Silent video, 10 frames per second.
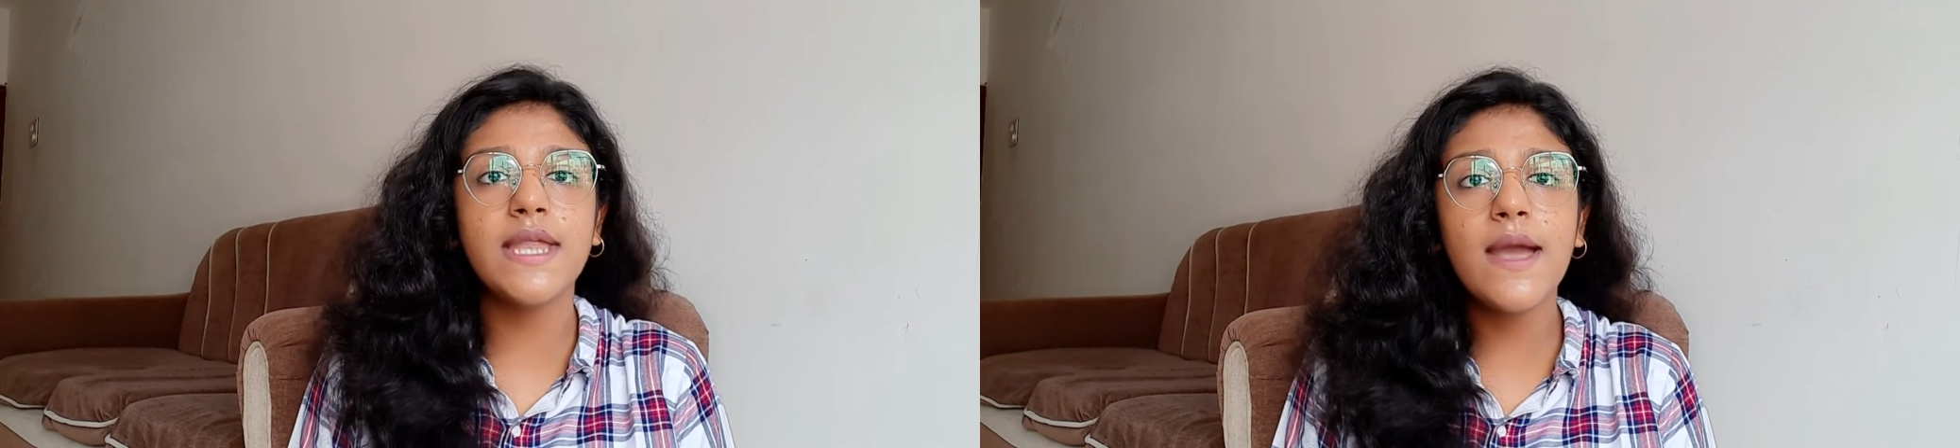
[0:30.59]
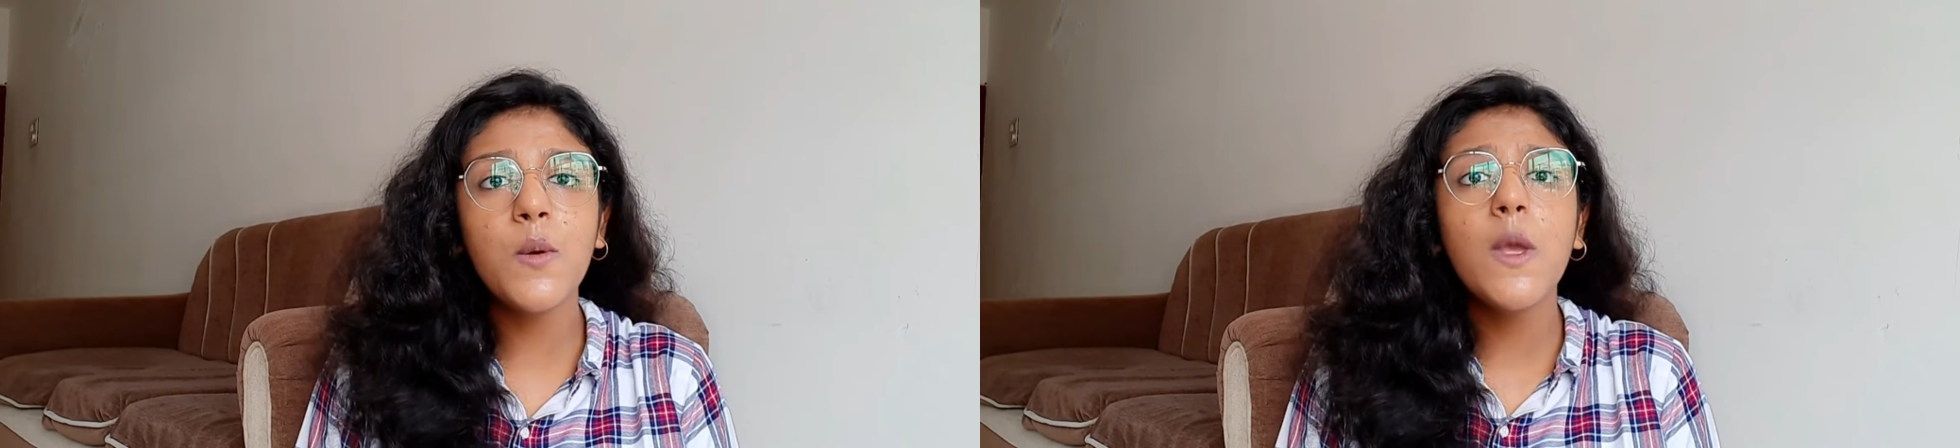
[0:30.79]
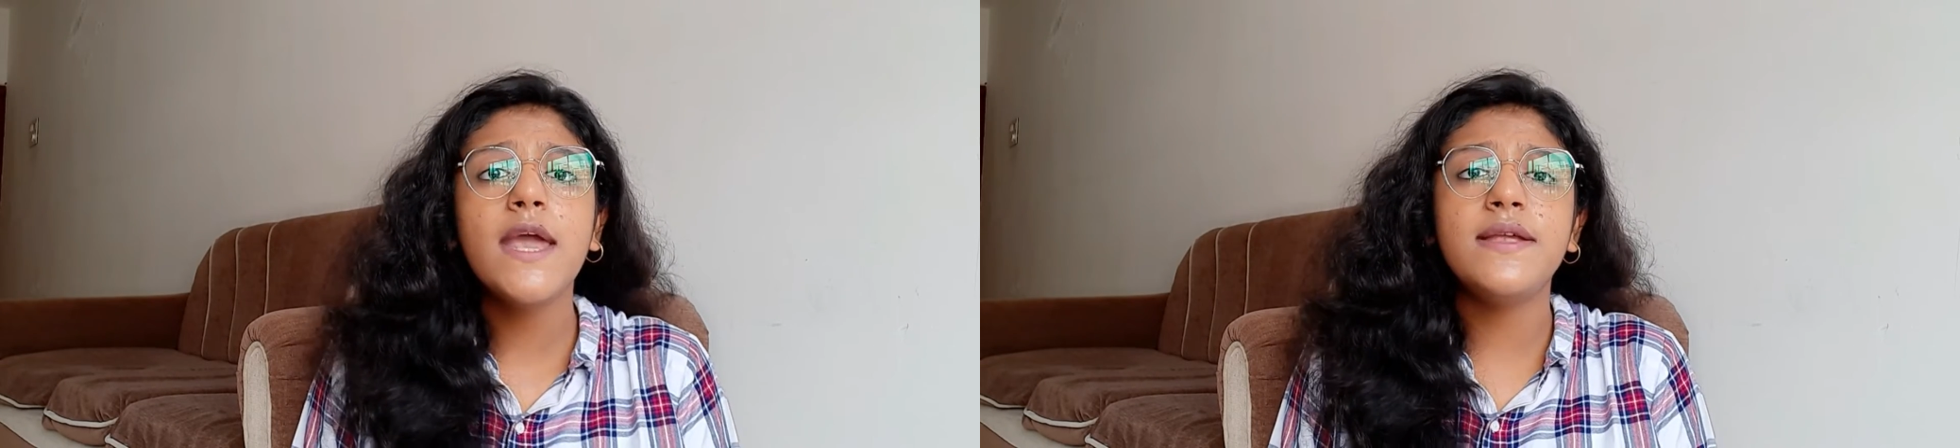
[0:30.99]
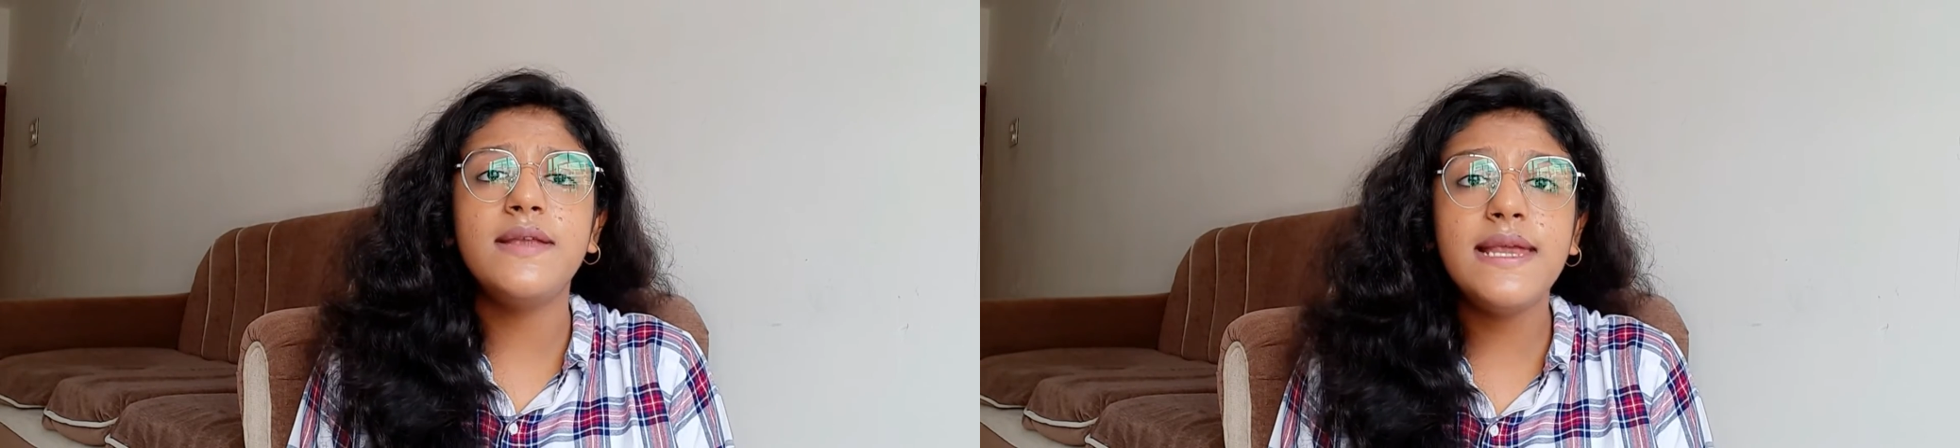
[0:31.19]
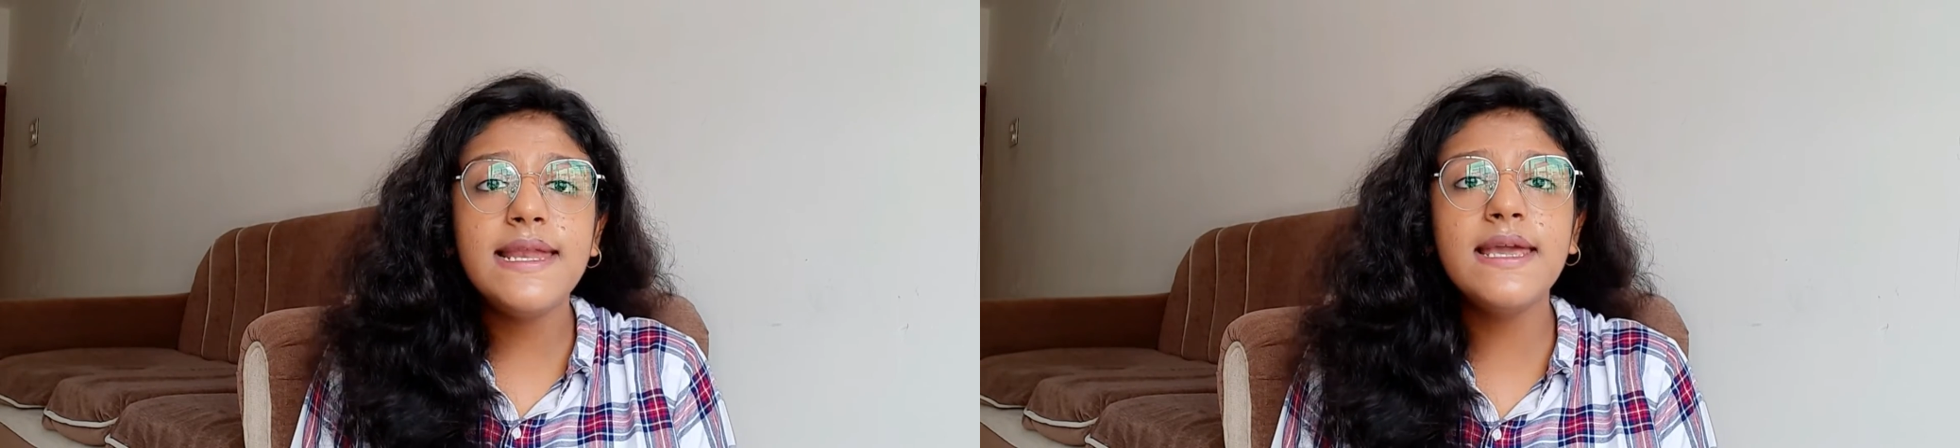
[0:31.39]
Now,
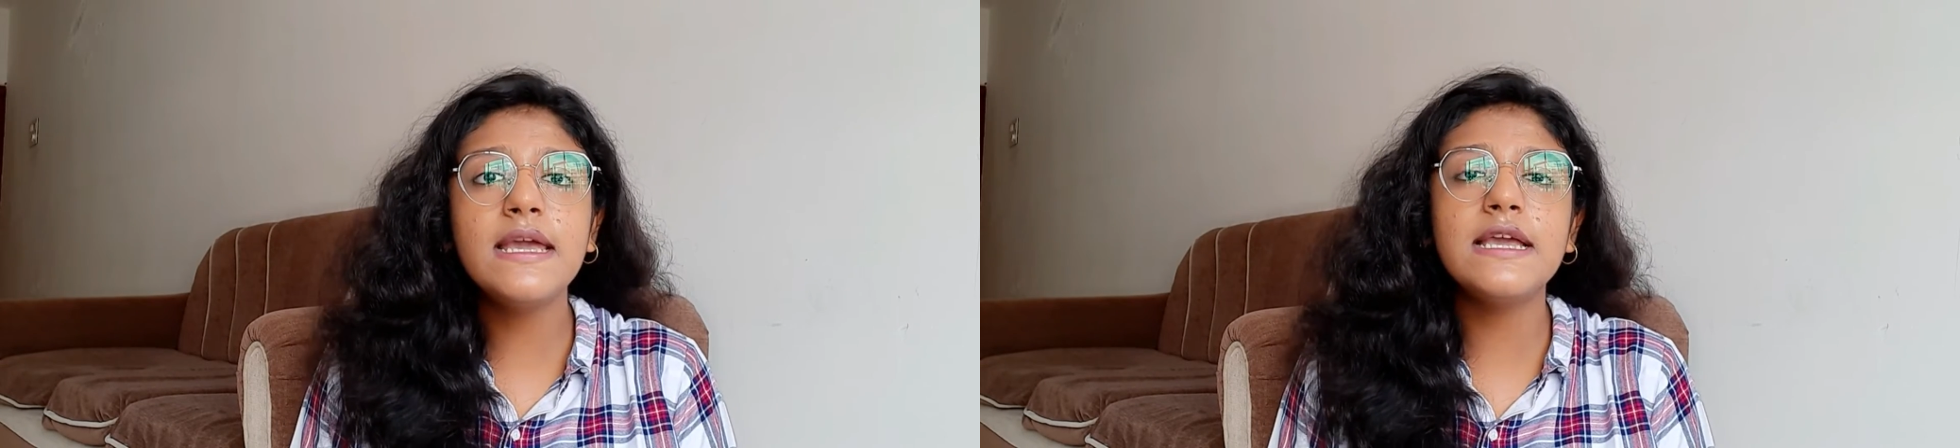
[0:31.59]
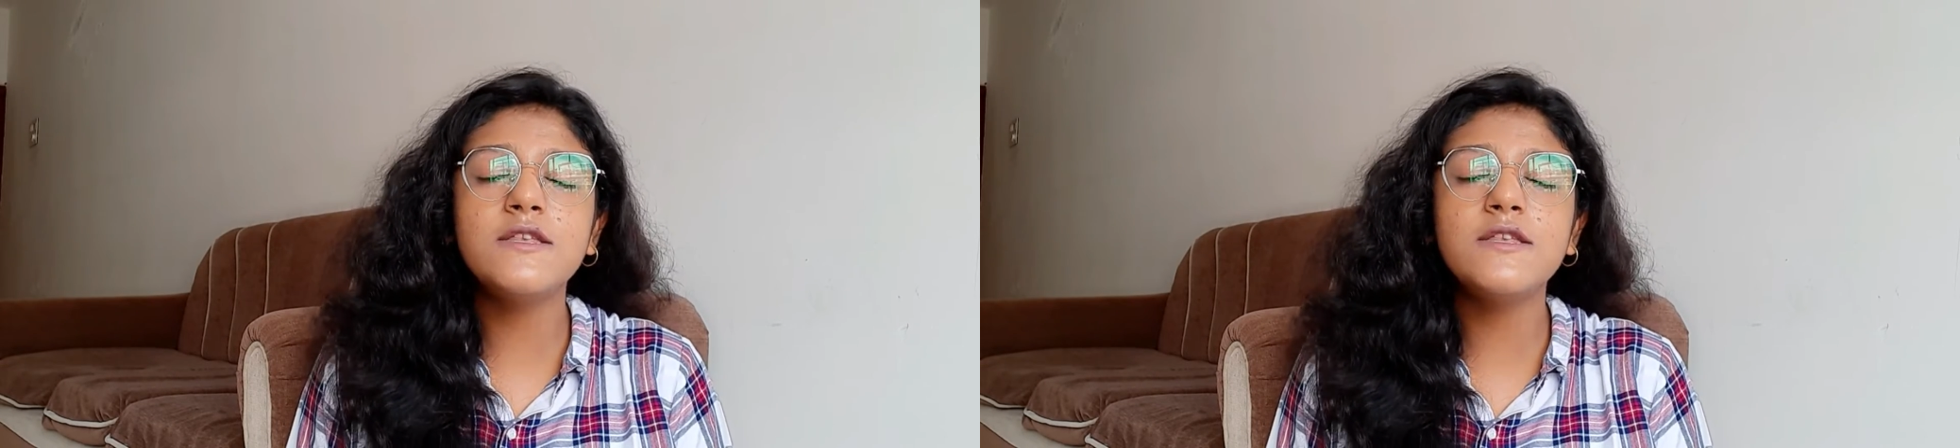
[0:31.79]
reading